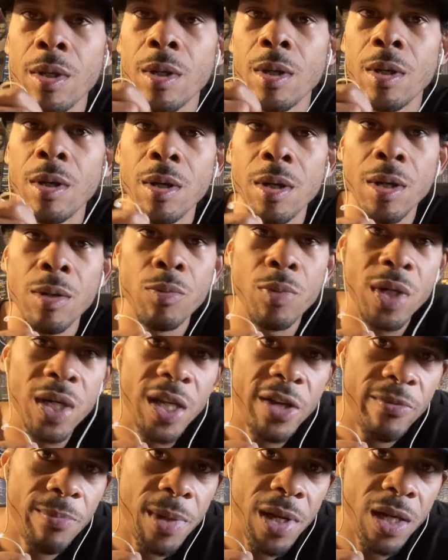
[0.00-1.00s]
want to
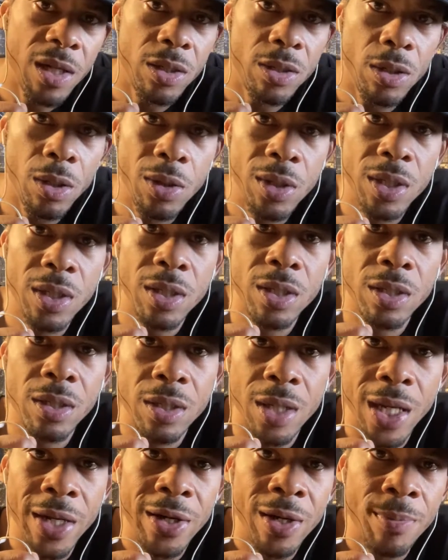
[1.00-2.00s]
give my condolences
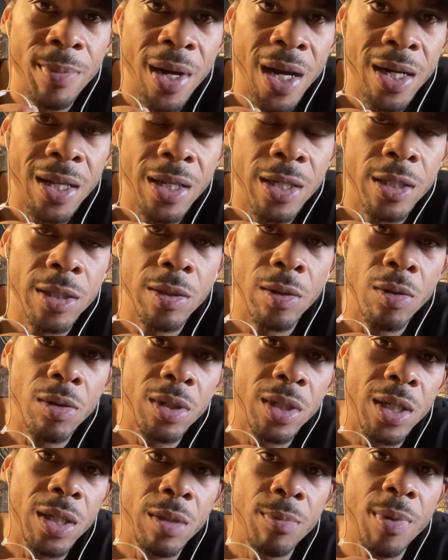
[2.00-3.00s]
to anybody that's
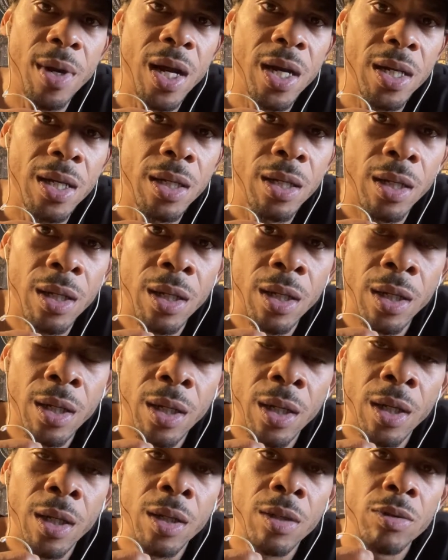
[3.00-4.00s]
lost anybody
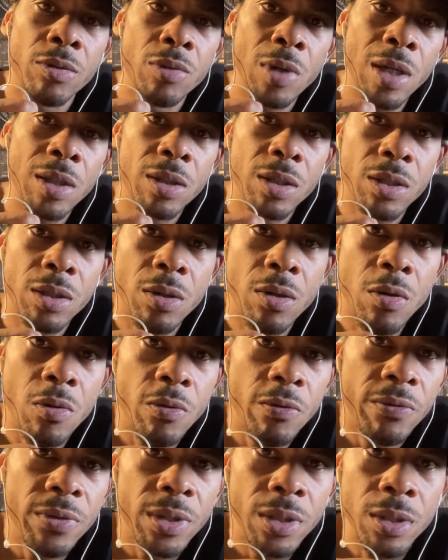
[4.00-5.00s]
throughout this
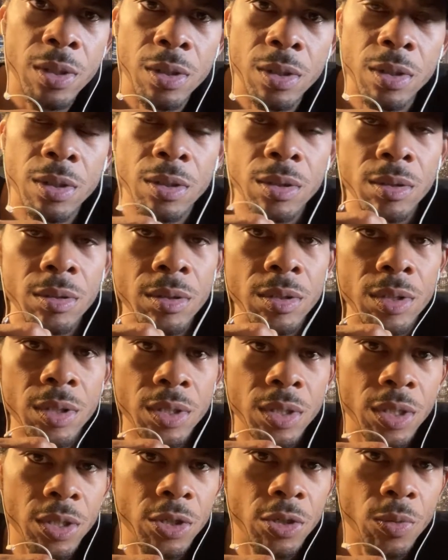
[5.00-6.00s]
COVID
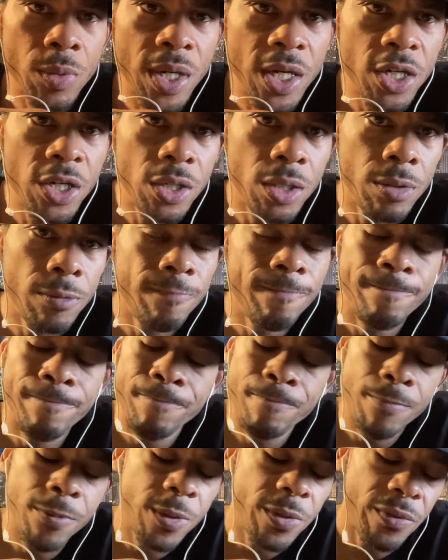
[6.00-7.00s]
situation.
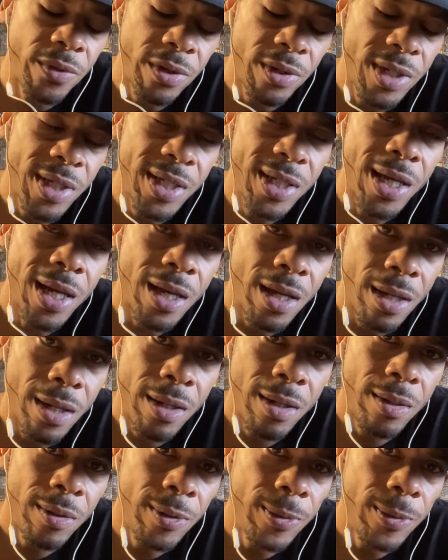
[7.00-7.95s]
It's very sad.